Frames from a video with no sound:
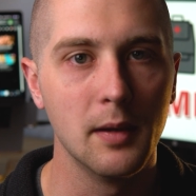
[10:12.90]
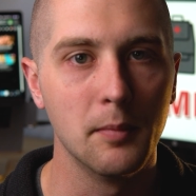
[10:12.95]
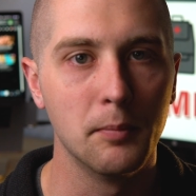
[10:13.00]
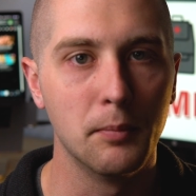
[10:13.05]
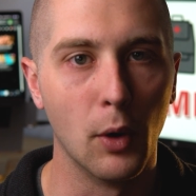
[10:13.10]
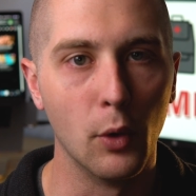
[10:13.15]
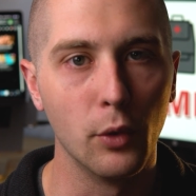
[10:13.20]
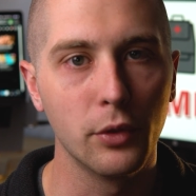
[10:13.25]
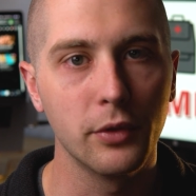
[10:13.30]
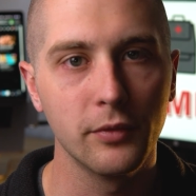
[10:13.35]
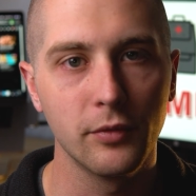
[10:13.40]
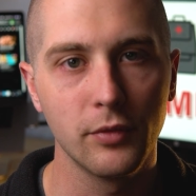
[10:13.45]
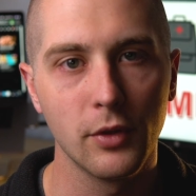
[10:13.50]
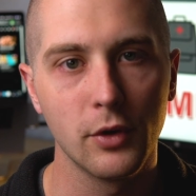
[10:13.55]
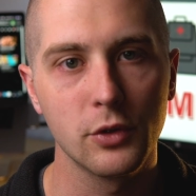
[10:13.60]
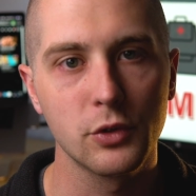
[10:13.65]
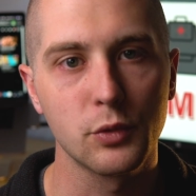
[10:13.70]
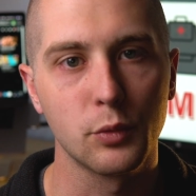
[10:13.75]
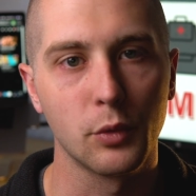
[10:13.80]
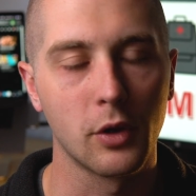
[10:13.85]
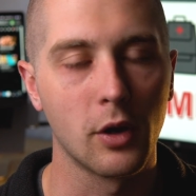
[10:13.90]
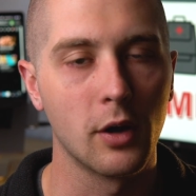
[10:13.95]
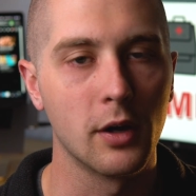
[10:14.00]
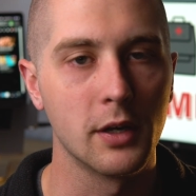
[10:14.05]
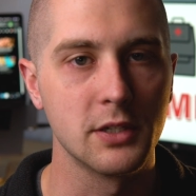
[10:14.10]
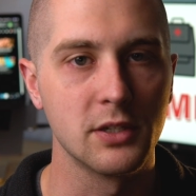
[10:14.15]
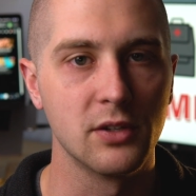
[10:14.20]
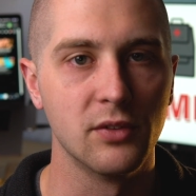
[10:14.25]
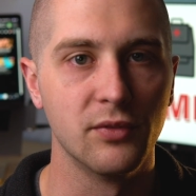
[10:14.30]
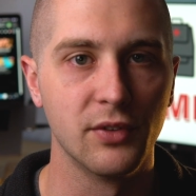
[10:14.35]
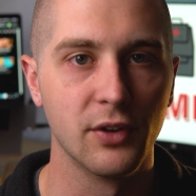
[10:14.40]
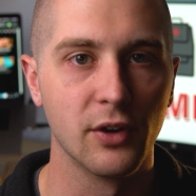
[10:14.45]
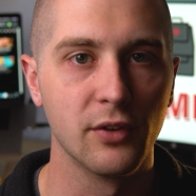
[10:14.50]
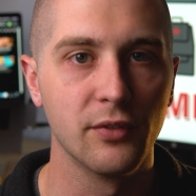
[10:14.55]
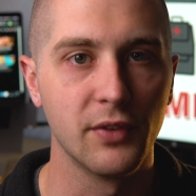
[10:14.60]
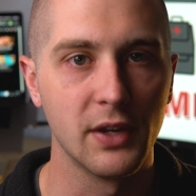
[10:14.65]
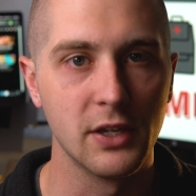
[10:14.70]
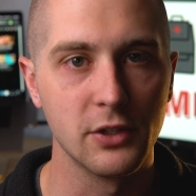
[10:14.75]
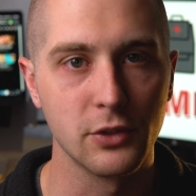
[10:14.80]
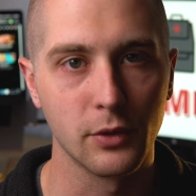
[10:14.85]
Both of those will cause severe
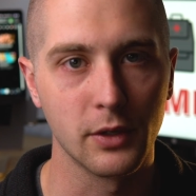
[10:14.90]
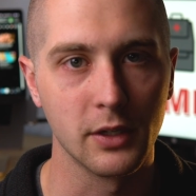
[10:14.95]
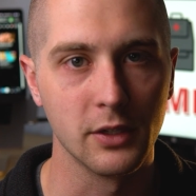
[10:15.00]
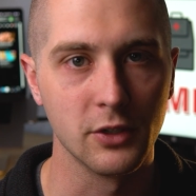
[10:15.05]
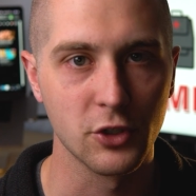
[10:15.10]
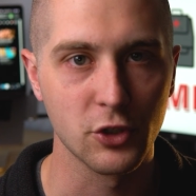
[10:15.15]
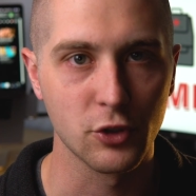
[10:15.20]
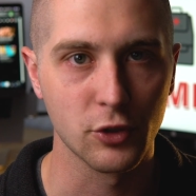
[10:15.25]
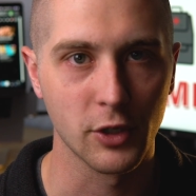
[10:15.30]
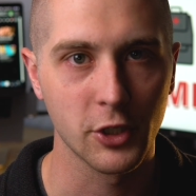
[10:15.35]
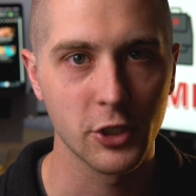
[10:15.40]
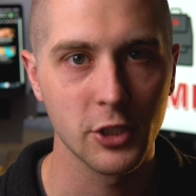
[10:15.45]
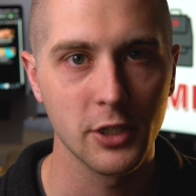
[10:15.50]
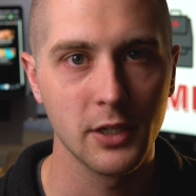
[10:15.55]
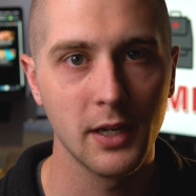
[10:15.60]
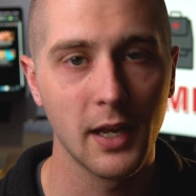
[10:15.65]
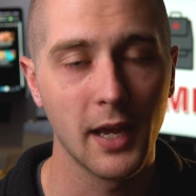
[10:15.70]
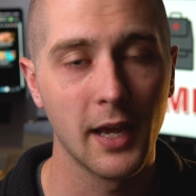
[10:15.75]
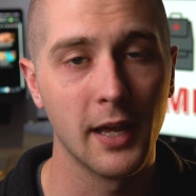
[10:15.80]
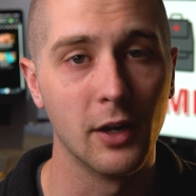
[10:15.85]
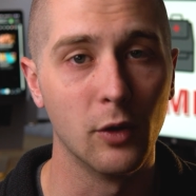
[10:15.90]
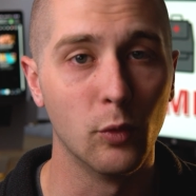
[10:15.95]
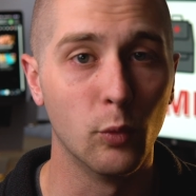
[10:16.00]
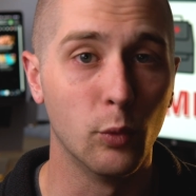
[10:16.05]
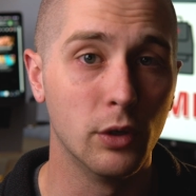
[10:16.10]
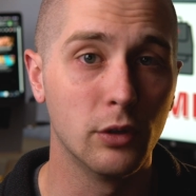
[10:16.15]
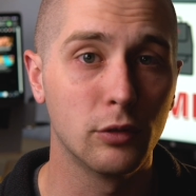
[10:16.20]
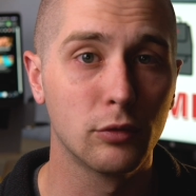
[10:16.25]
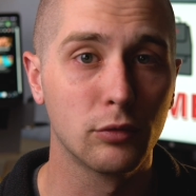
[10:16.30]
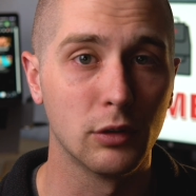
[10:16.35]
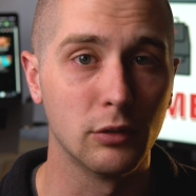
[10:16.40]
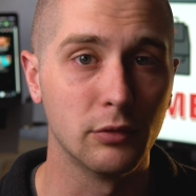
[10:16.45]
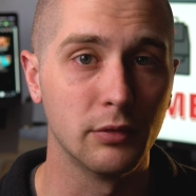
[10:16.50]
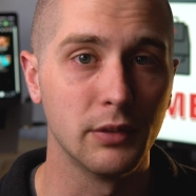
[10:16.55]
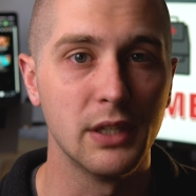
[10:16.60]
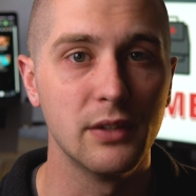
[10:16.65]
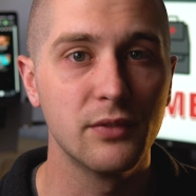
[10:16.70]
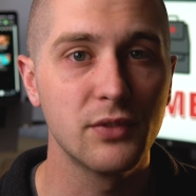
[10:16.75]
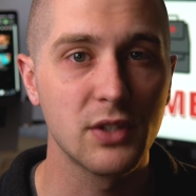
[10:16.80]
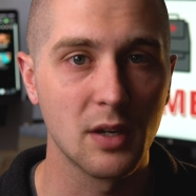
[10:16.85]
vasoconstriction, and it will
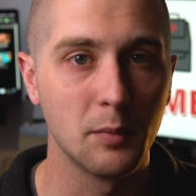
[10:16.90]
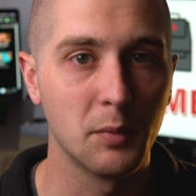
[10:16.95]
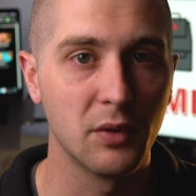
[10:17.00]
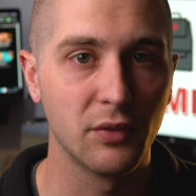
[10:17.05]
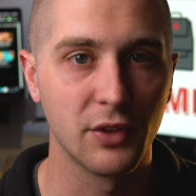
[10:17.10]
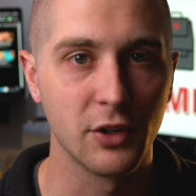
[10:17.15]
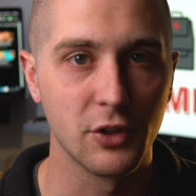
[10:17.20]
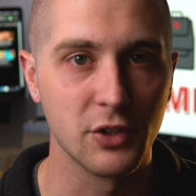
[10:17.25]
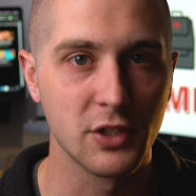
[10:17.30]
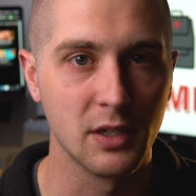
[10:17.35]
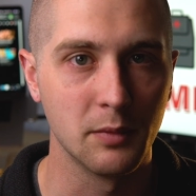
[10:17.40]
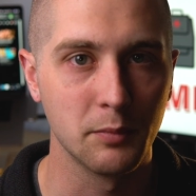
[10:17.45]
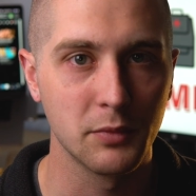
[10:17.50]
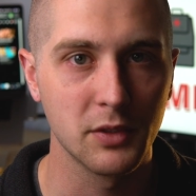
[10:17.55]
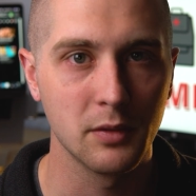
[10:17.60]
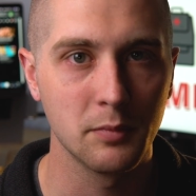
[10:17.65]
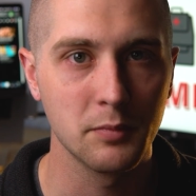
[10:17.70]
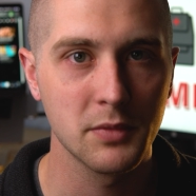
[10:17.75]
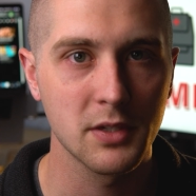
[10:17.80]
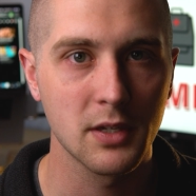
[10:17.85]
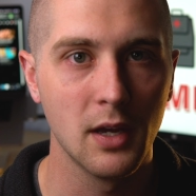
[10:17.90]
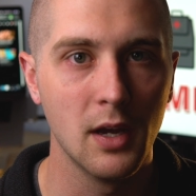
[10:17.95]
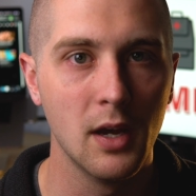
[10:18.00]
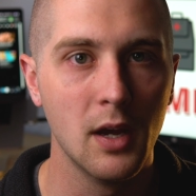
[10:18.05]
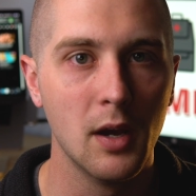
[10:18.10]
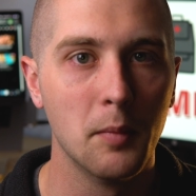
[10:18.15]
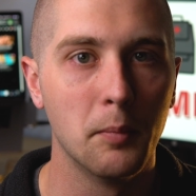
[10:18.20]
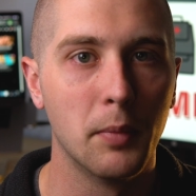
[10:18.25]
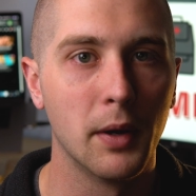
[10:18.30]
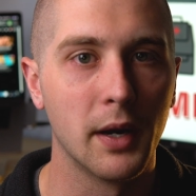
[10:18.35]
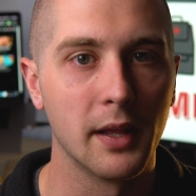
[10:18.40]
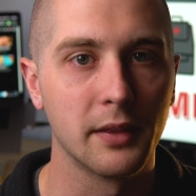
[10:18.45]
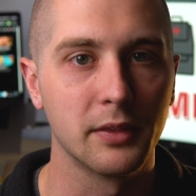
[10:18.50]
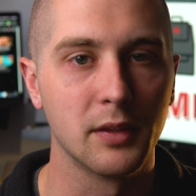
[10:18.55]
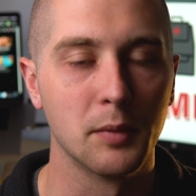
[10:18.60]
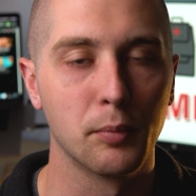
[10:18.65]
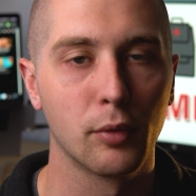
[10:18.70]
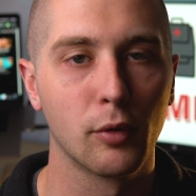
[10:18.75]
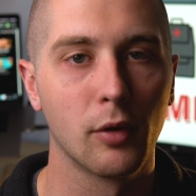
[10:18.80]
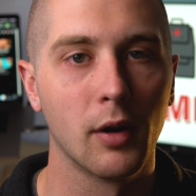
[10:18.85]
relieve some of their symptoms, but at
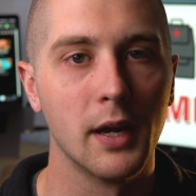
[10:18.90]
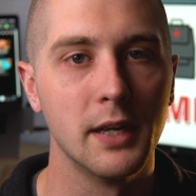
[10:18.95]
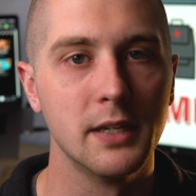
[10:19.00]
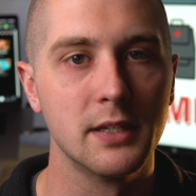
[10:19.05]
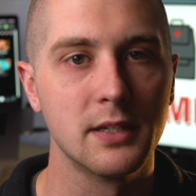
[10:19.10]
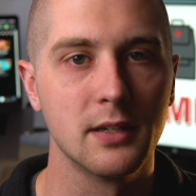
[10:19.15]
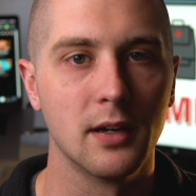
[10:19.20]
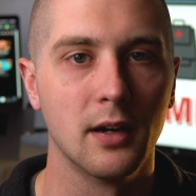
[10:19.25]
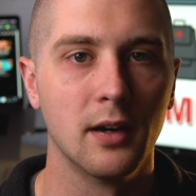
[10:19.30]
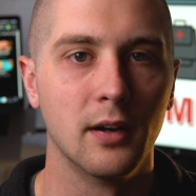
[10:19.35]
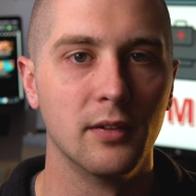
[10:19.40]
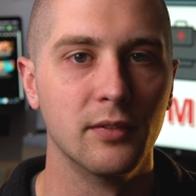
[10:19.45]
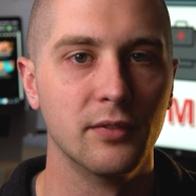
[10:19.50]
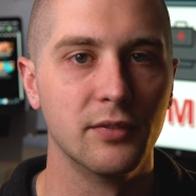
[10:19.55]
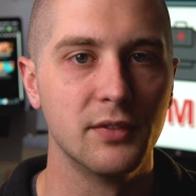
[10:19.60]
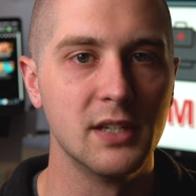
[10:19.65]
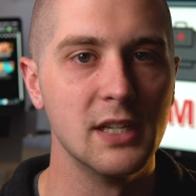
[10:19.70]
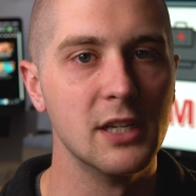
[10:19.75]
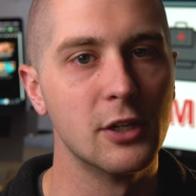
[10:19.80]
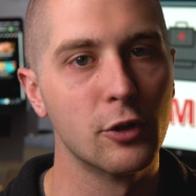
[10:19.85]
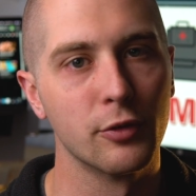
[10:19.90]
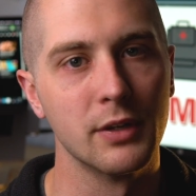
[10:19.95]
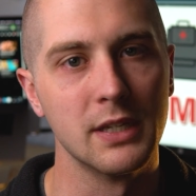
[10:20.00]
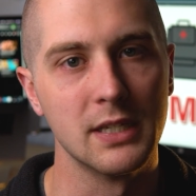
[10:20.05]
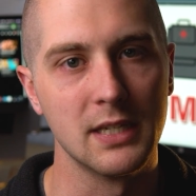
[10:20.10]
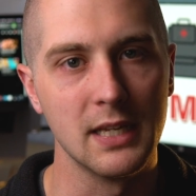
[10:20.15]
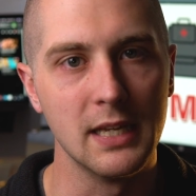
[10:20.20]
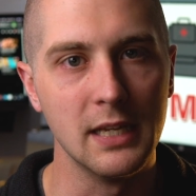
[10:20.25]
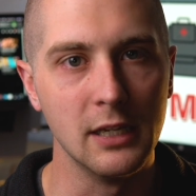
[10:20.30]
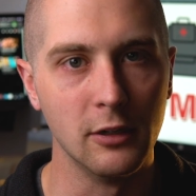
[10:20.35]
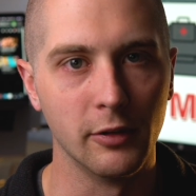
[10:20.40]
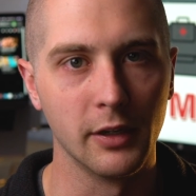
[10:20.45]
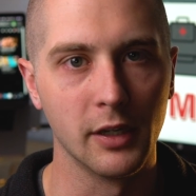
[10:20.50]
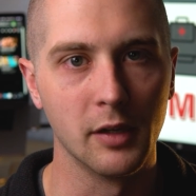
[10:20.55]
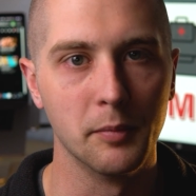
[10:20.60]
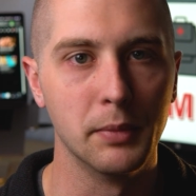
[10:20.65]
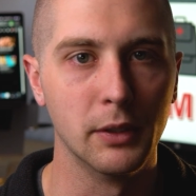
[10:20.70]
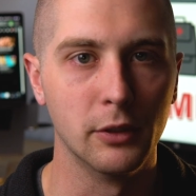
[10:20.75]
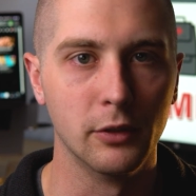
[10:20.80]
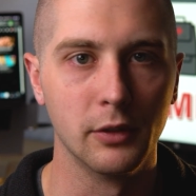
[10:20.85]
the price of decreased healing
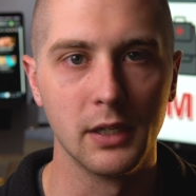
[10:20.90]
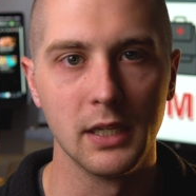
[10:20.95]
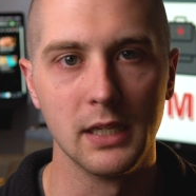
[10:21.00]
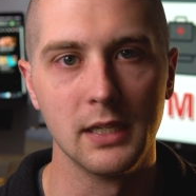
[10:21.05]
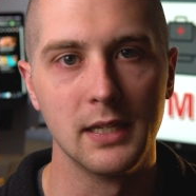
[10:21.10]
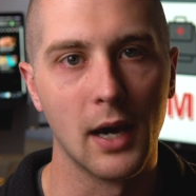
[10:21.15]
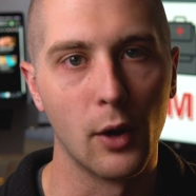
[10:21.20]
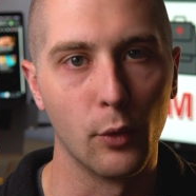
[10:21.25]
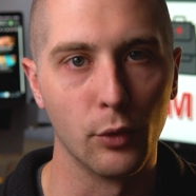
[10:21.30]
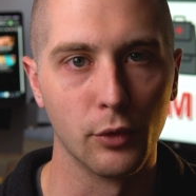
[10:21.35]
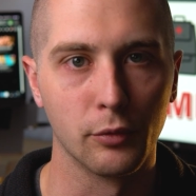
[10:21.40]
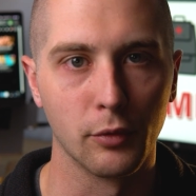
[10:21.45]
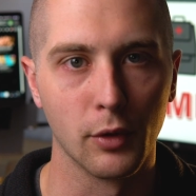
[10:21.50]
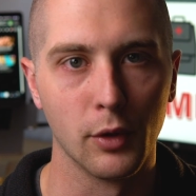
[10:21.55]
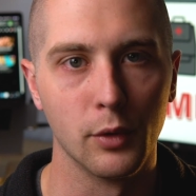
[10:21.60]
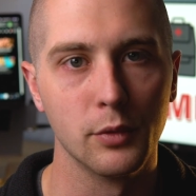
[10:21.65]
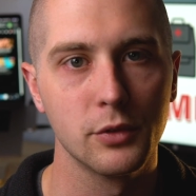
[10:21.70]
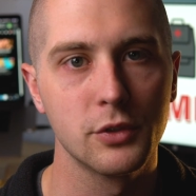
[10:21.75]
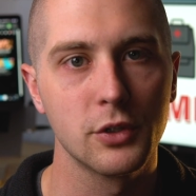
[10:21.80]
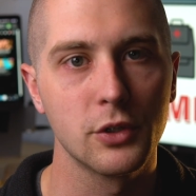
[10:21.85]
ability down the road.